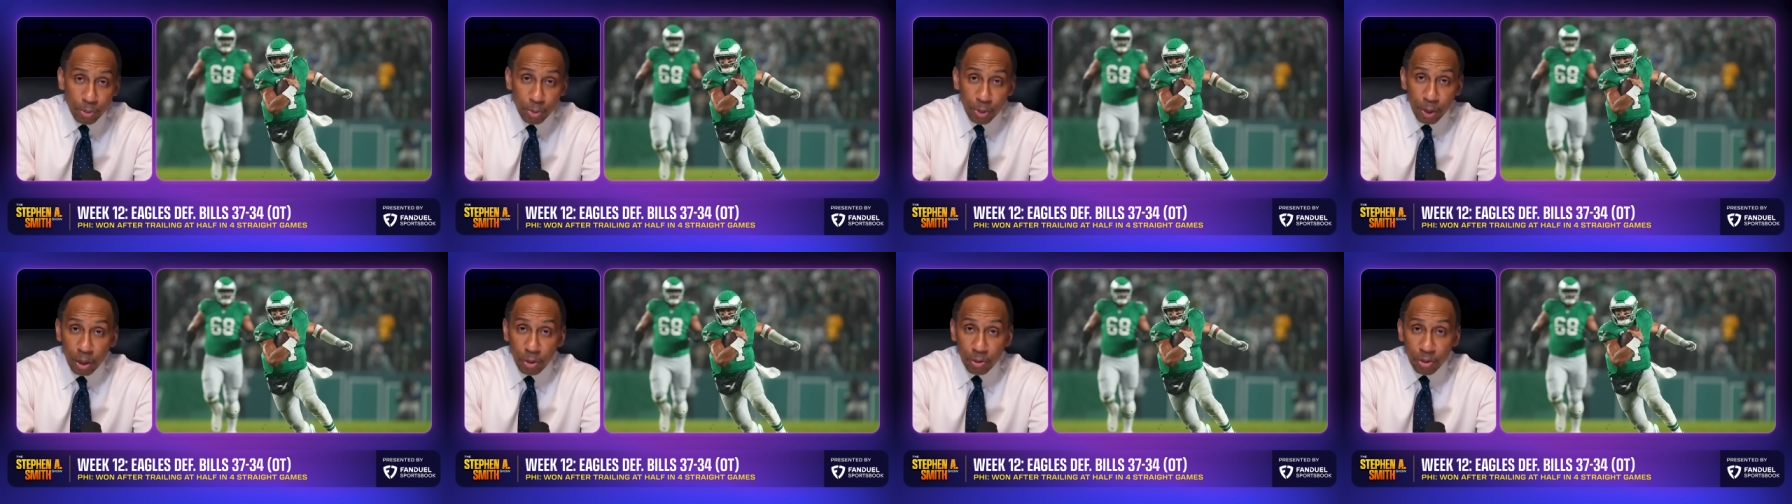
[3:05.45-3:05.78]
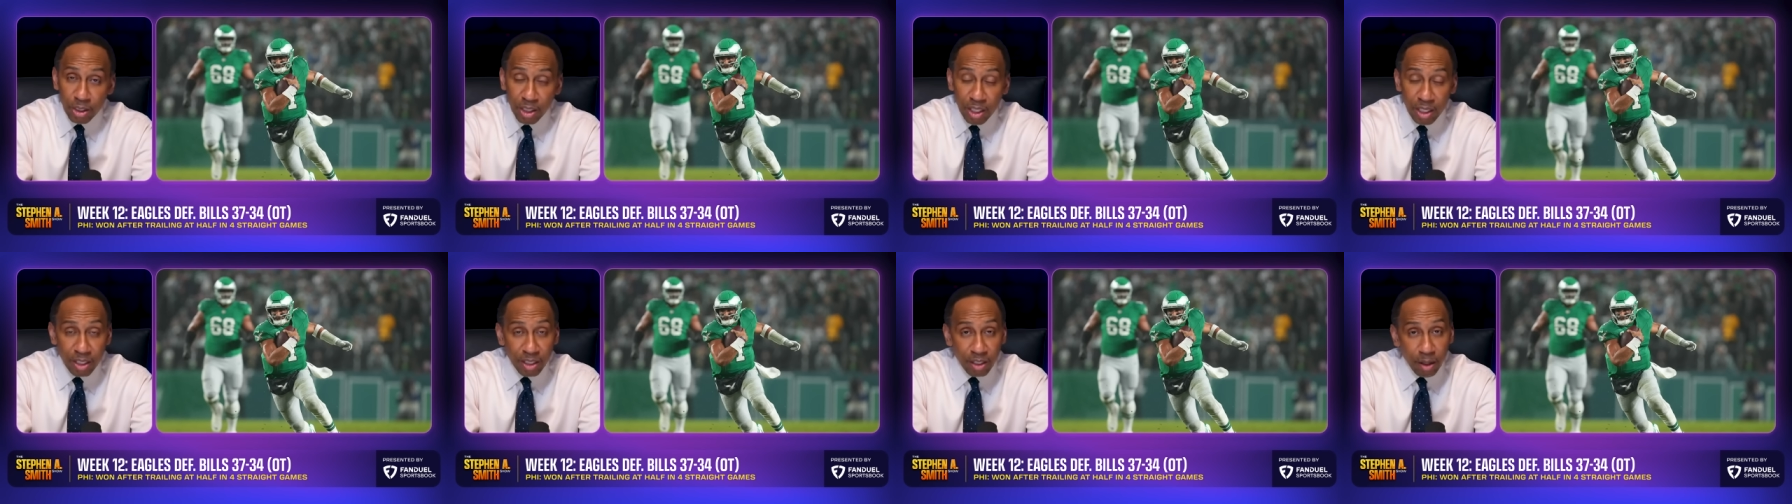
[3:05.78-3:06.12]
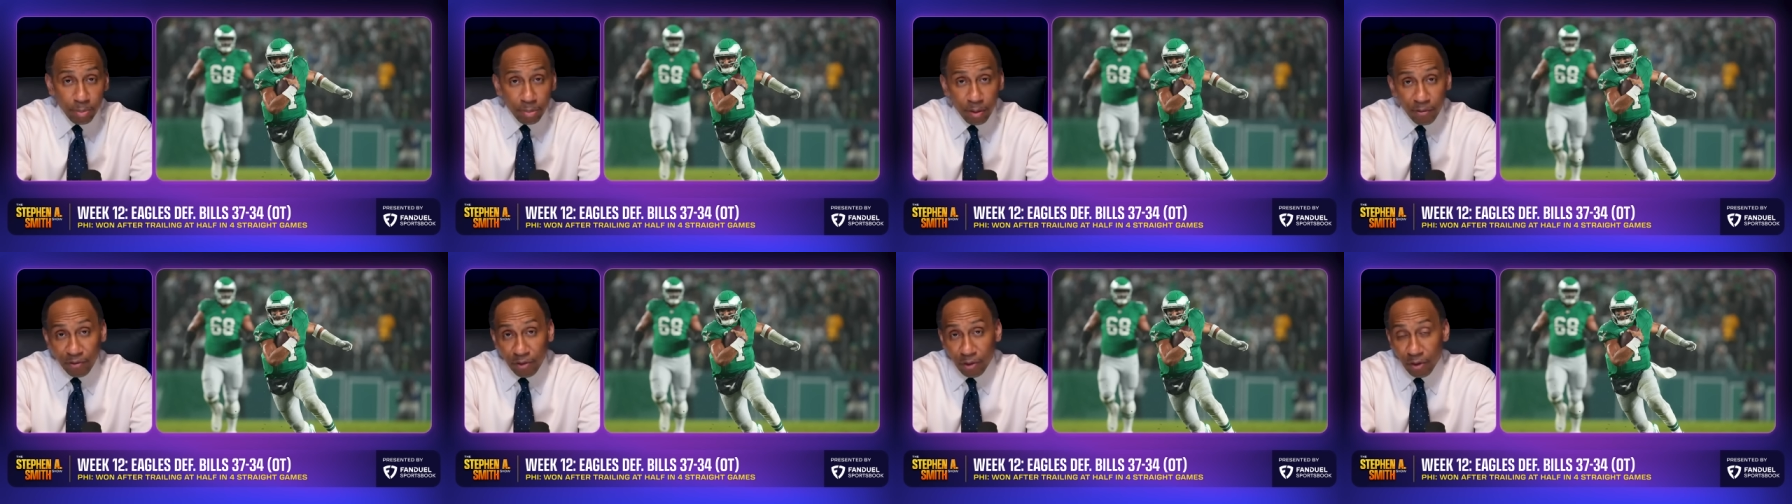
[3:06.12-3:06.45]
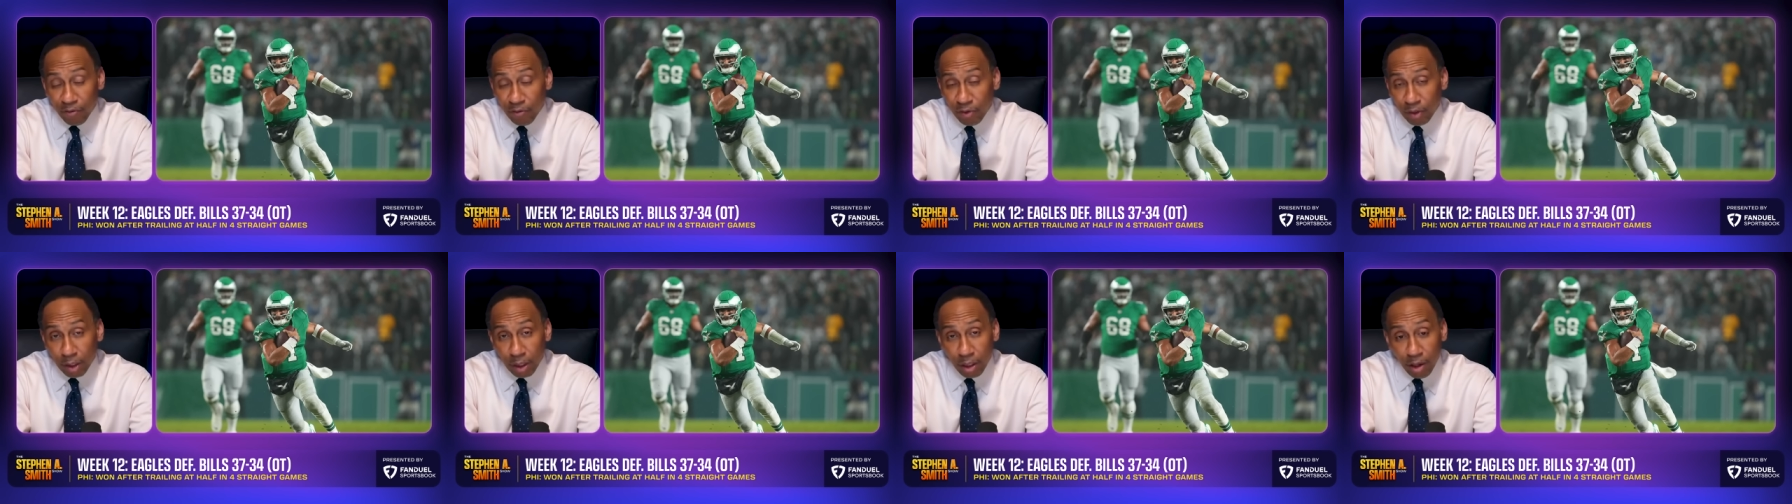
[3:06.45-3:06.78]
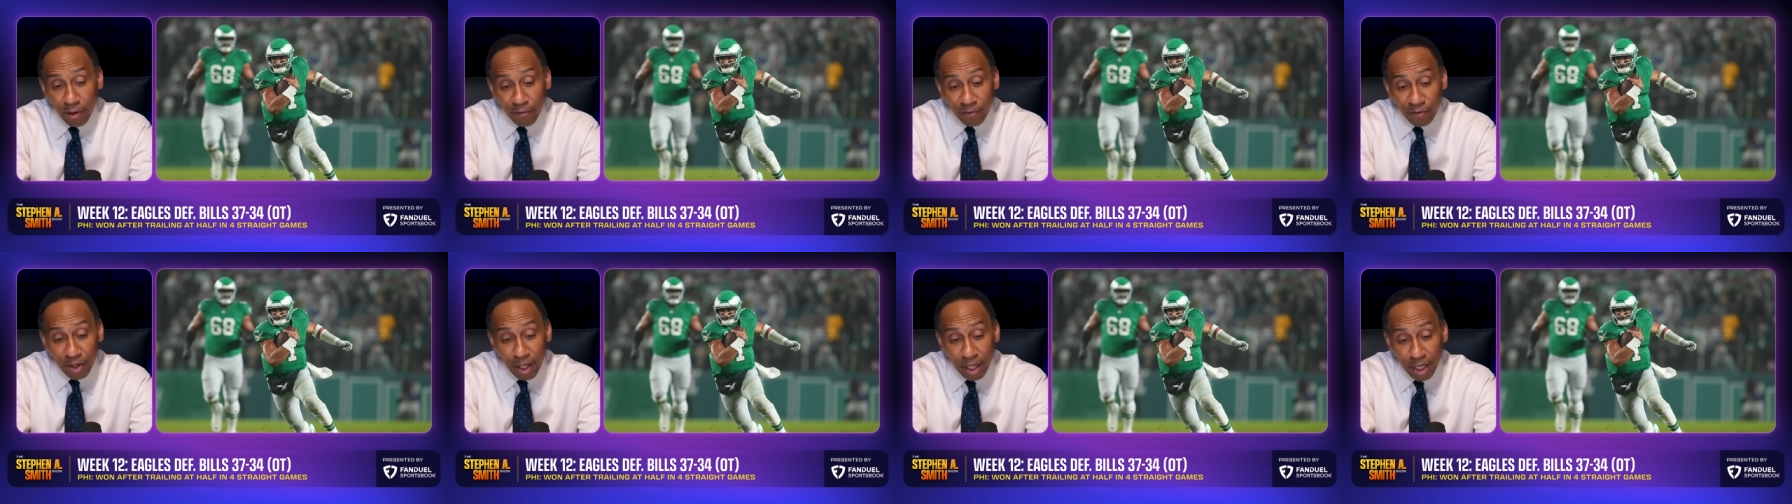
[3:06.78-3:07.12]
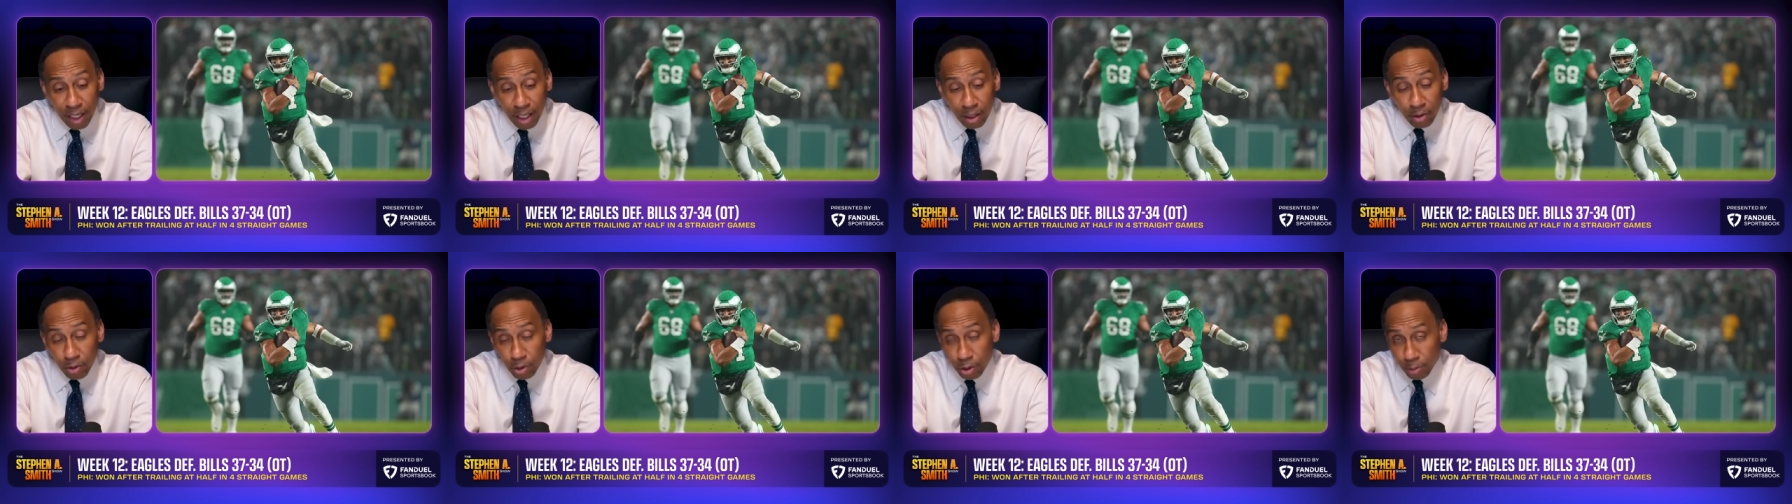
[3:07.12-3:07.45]
we're going to see something from the Philadelphia
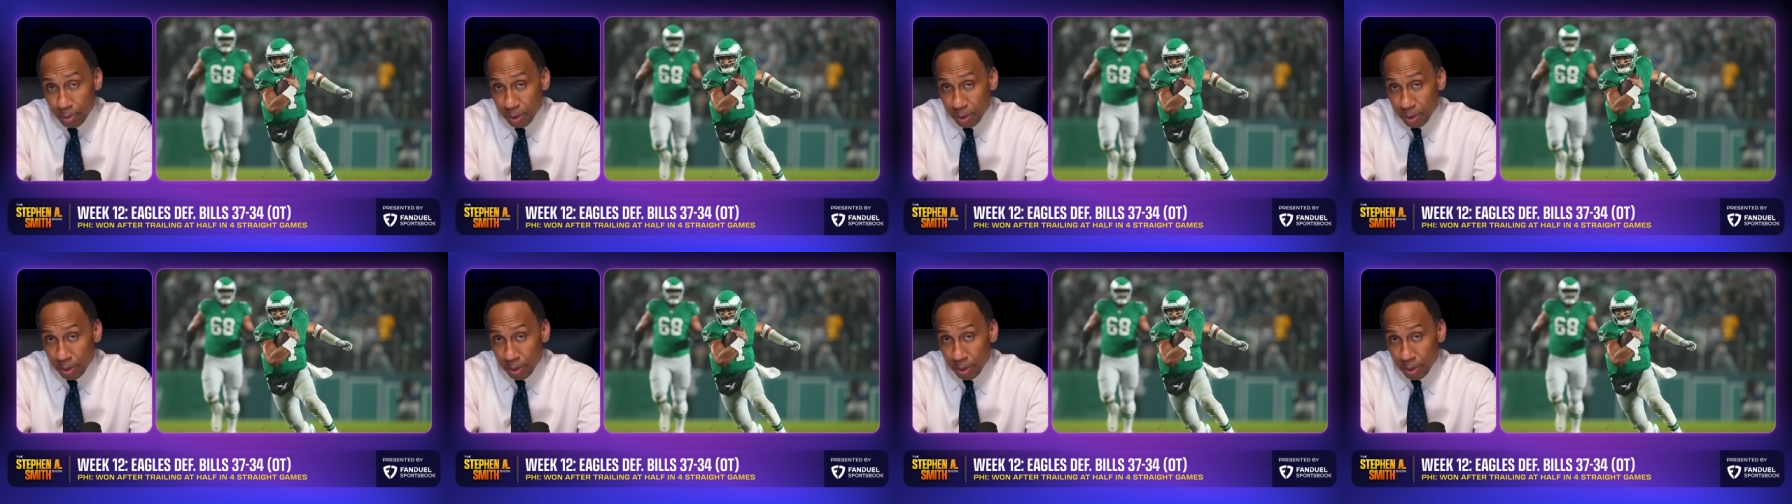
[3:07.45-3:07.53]
Eagles,